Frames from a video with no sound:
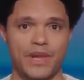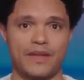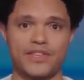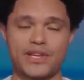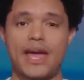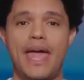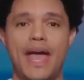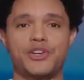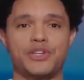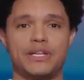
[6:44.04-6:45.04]
And this guy
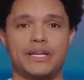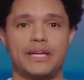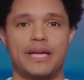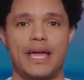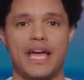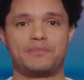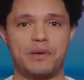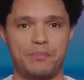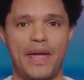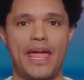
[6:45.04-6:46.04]
actually has
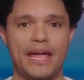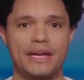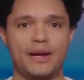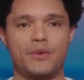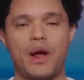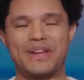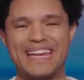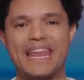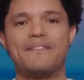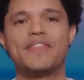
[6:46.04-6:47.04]
been paid around
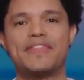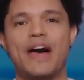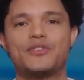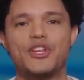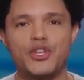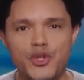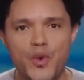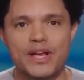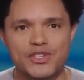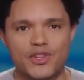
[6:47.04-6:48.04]
11,000
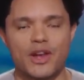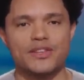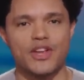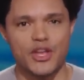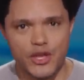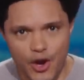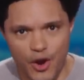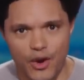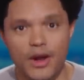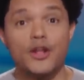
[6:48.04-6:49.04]
US dollars a
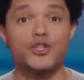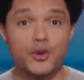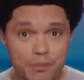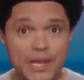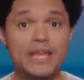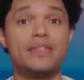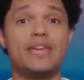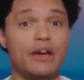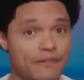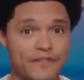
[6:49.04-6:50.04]
year to be
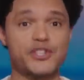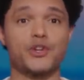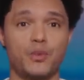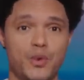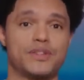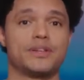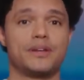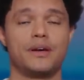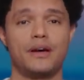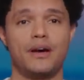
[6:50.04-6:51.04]
the official
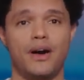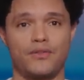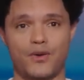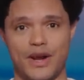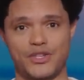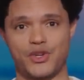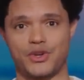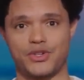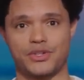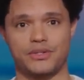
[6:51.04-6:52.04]
wizard of
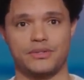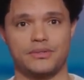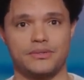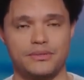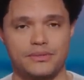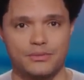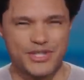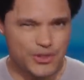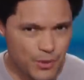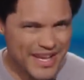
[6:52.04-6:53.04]
Christchurch,
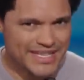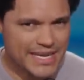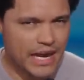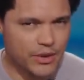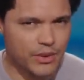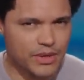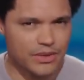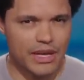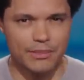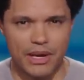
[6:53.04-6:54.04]
which is a weird salary when you
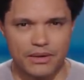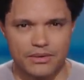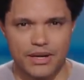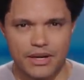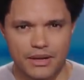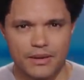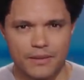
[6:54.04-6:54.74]
think about it, right?